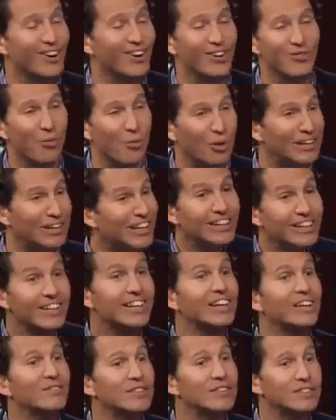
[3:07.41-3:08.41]
I don't
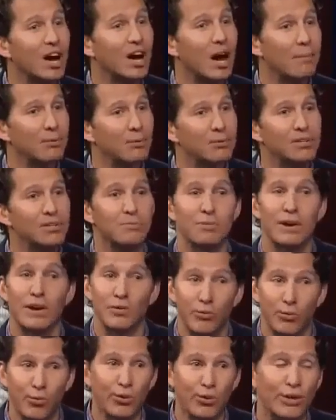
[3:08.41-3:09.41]
willingly give these compliments, but
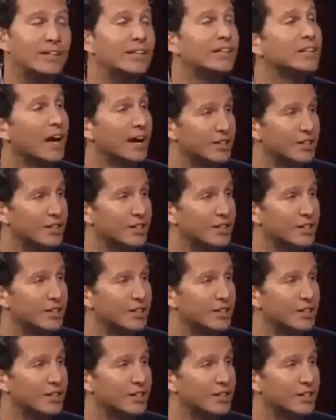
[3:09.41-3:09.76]
I really